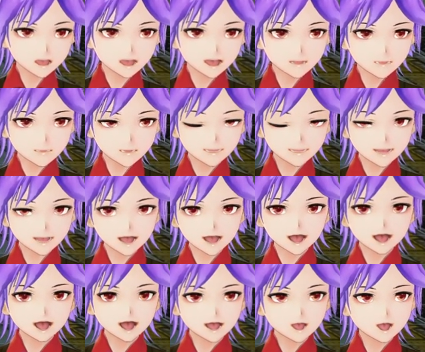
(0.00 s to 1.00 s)
Now,
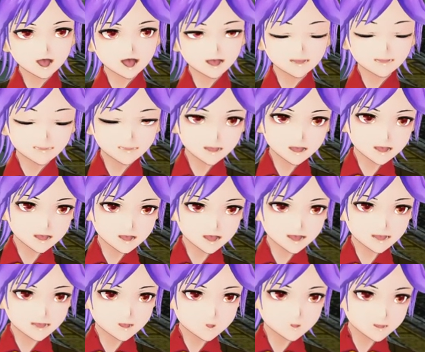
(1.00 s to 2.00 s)
as with the
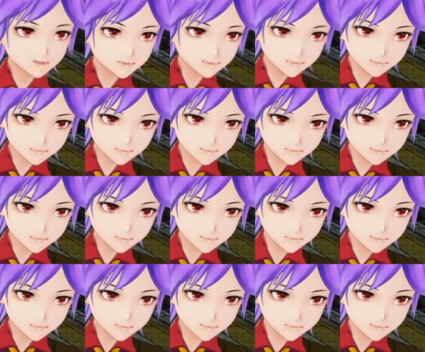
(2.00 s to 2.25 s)
loot,